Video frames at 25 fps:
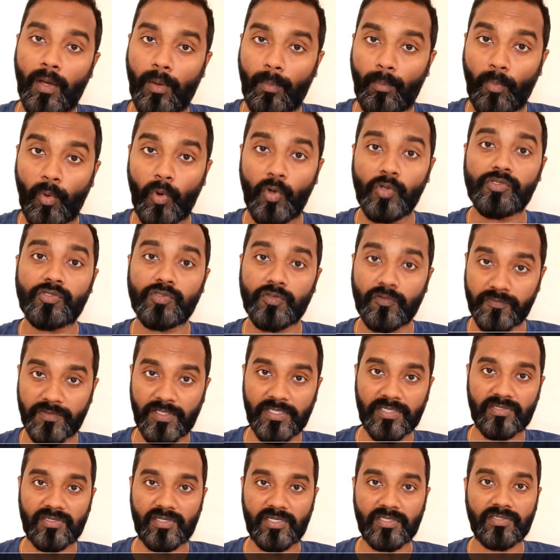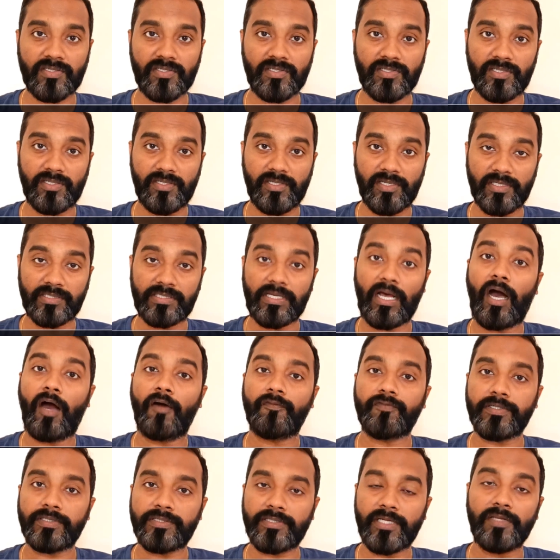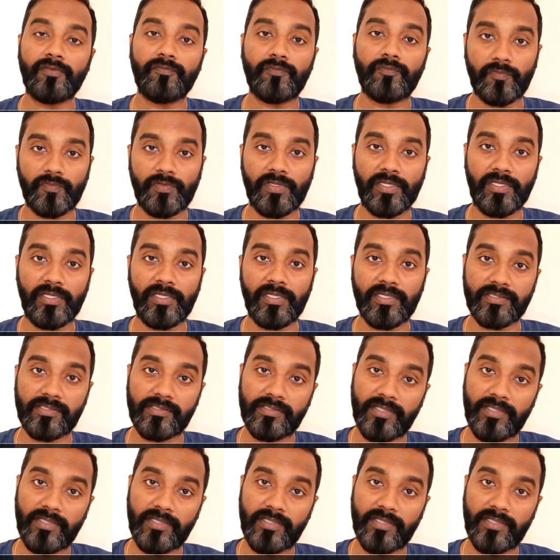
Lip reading: Most of the stress engineers after 10-15 years,